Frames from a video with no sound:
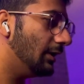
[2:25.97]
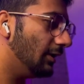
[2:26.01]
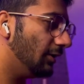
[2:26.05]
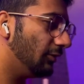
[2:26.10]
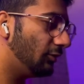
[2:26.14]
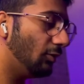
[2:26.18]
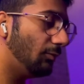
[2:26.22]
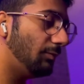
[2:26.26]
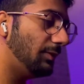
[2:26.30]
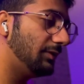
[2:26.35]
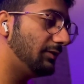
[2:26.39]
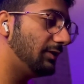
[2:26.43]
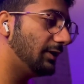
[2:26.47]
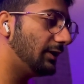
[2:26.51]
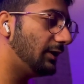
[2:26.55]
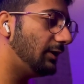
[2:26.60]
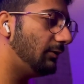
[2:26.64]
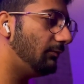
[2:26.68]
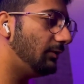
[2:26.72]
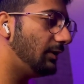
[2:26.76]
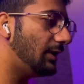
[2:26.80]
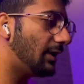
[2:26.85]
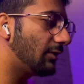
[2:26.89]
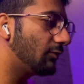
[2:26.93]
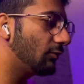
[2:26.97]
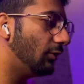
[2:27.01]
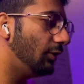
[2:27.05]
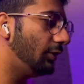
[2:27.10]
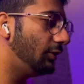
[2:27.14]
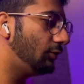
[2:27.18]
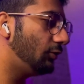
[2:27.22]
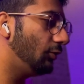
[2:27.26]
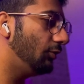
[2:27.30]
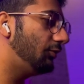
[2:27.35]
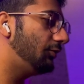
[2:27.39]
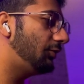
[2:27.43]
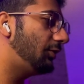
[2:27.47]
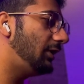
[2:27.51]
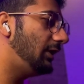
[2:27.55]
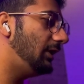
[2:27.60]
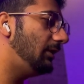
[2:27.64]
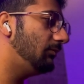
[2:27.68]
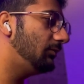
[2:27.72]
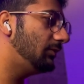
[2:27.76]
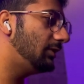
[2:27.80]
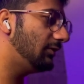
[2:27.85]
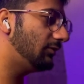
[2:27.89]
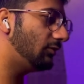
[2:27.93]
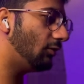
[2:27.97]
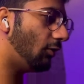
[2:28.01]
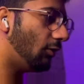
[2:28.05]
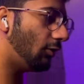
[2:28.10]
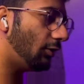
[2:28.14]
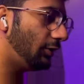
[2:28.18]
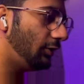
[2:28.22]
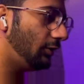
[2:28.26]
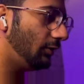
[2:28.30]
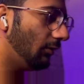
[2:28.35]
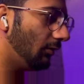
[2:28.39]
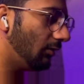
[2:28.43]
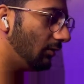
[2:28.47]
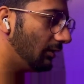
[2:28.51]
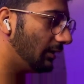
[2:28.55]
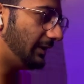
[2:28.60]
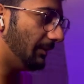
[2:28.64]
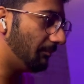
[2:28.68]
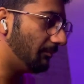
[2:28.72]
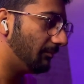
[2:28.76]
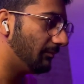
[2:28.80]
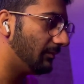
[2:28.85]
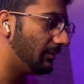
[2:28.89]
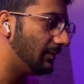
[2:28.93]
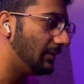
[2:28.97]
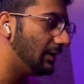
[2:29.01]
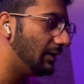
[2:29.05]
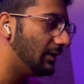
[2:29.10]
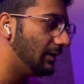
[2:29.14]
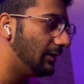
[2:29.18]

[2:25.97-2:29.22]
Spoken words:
So basically we are going to stream this audio. Yep.